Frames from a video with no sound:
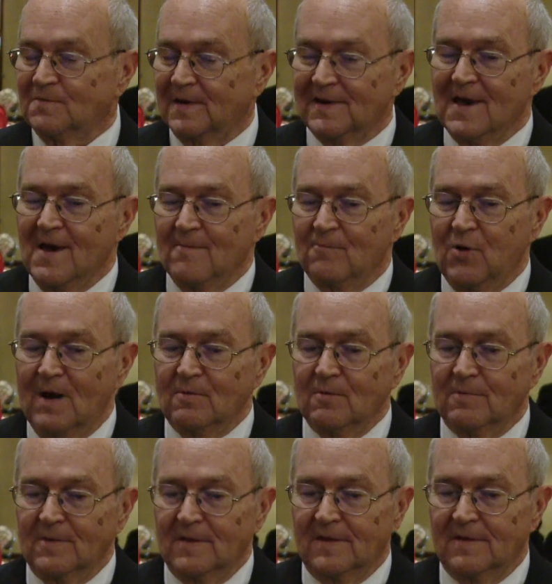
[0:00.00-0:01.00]
but
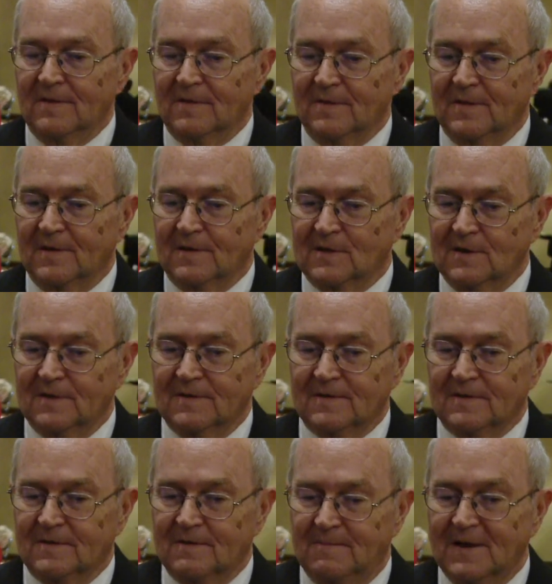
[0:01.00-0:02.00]
probably the good,
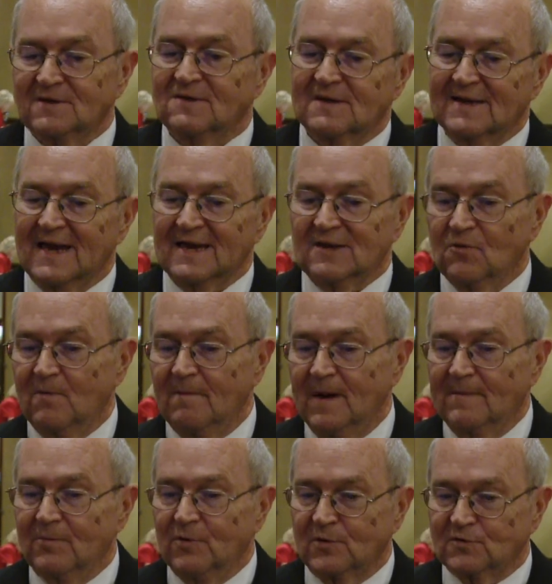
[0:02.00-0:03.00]
the best thing I can
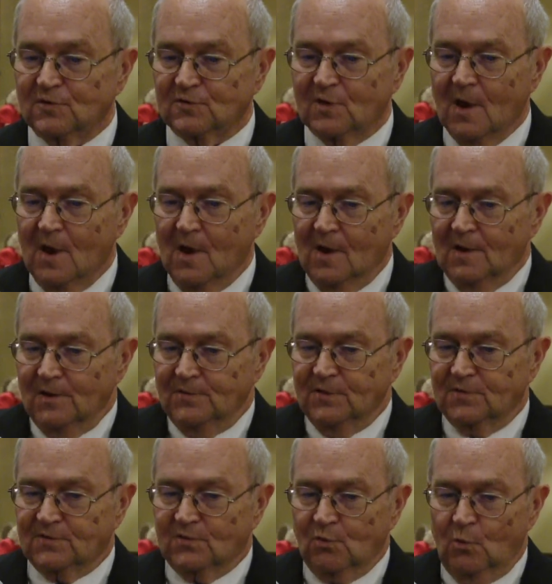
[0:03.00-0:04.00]
remember is just
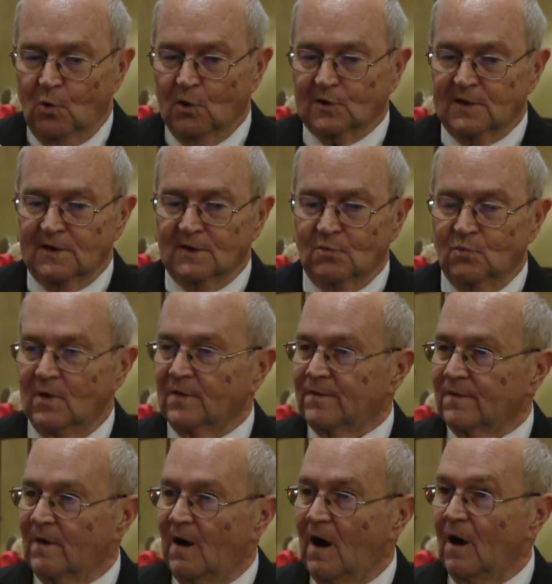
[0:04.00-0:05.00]
just working with
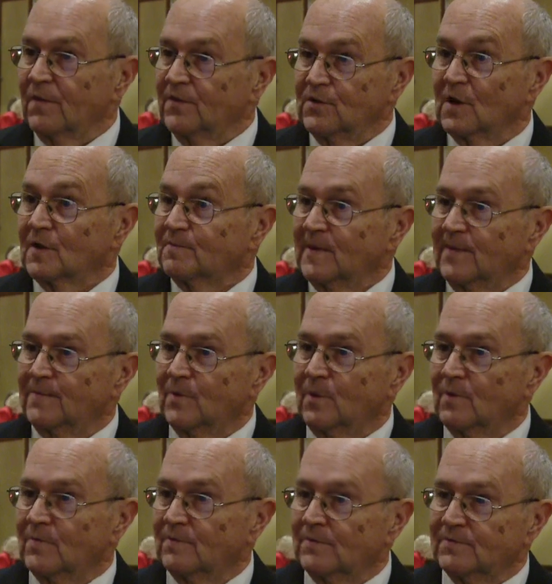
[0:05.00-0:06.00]
all the young
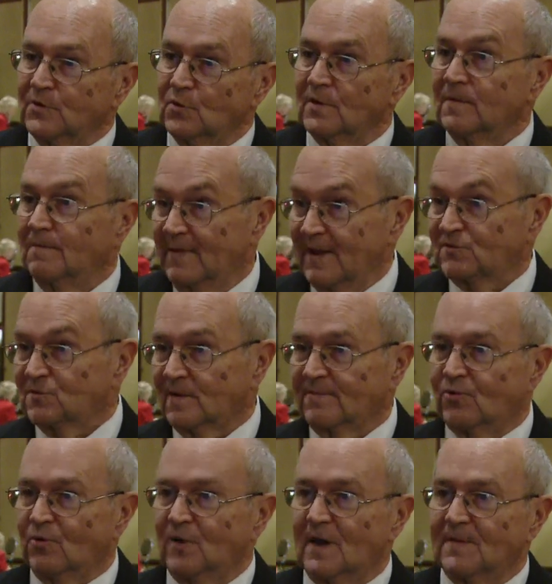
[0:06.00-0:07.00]
people, doing best of the
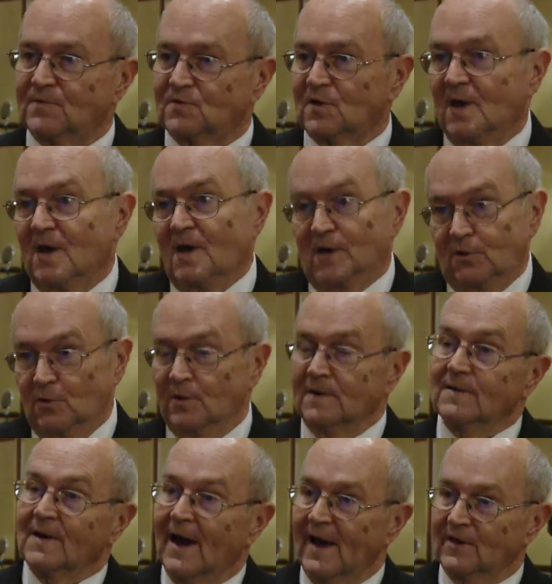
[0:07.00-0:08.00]
preps,
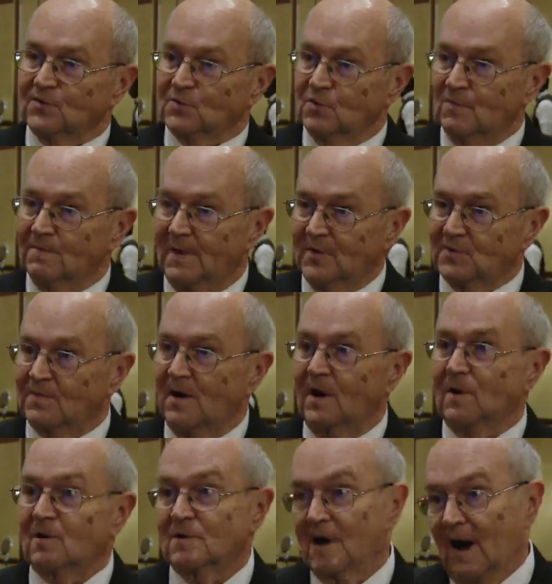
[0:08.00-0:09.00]
doing high school
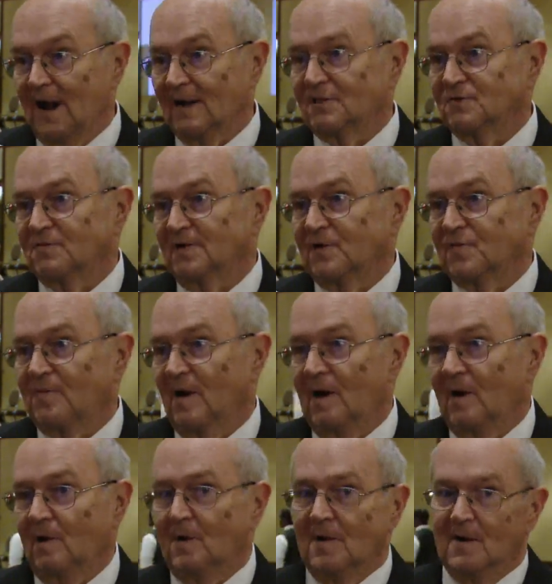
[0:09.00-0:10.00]
baseball, college
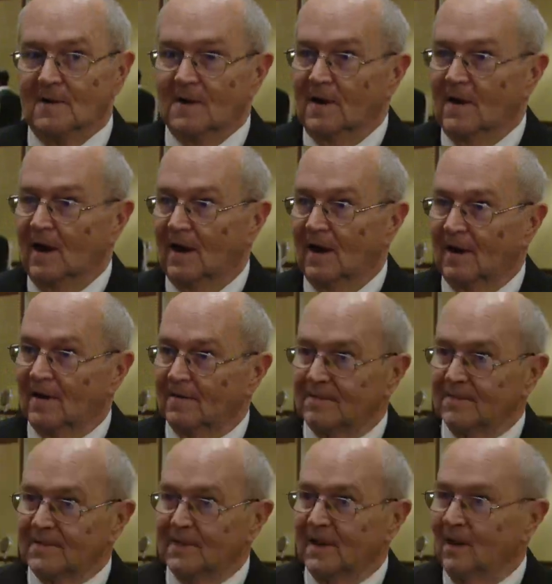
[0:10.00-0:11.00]
baseball, uh,
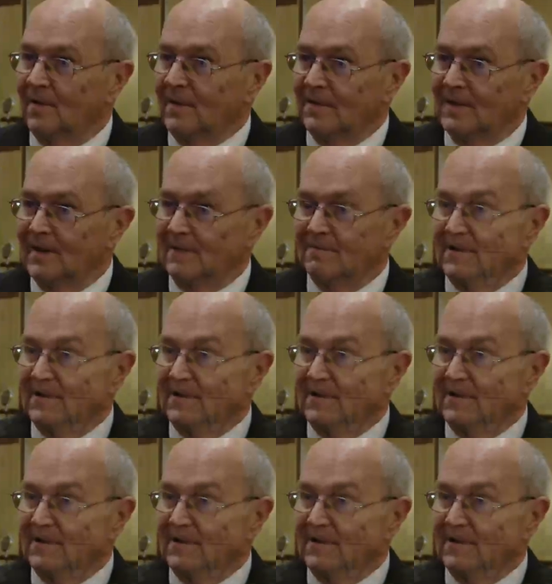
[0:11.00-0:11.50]
you know, and then